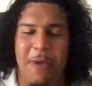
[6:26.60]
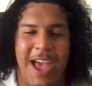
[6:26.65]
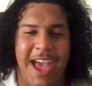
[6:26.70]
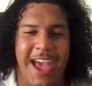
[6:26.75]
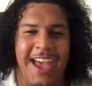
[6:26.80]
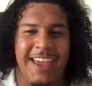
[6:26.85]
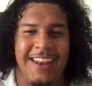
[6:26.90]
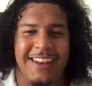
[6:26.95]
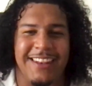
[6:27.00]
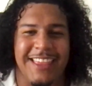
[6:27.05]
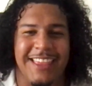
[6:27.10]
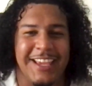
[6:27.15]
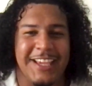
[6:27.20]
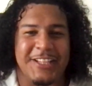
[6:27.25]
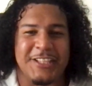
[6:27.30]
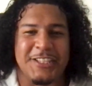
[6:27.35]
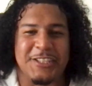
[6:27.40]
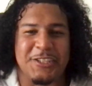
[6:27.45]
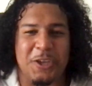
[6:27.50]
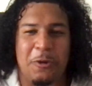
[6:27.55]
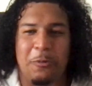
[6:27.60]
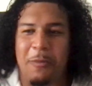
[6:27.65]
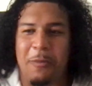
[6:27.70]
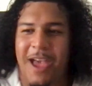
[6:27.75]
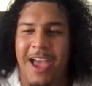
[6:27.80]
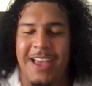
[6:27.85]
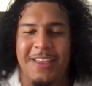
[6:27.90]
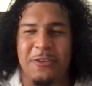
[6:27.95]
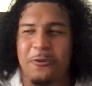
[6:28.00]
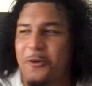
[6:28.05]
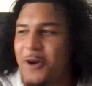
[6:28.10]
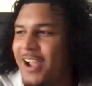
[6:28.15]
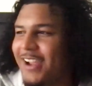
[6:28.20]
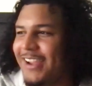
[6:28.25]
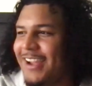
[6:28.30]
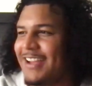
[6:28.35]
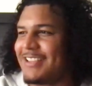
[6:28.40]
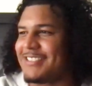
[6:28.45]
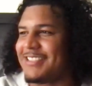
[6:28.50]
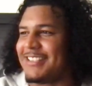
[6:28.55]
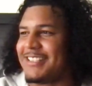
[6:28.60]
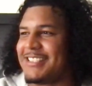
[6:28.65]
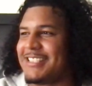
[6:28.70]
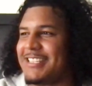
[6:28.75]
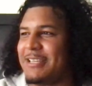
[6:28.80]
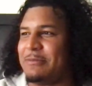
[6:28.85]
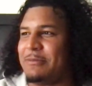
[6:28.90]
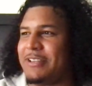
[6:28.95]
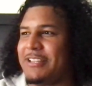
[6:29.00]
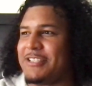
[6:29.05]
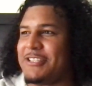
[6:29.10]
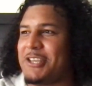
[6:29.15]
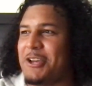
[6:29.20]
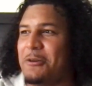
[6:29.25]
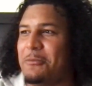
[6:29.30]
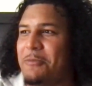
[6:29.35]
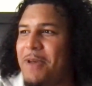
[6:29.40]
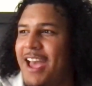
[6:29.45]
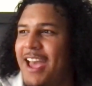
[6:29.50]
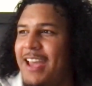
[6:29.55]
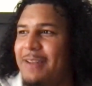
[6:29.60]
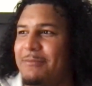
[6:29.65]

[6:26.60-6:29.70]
mad. You get so mad. So like man,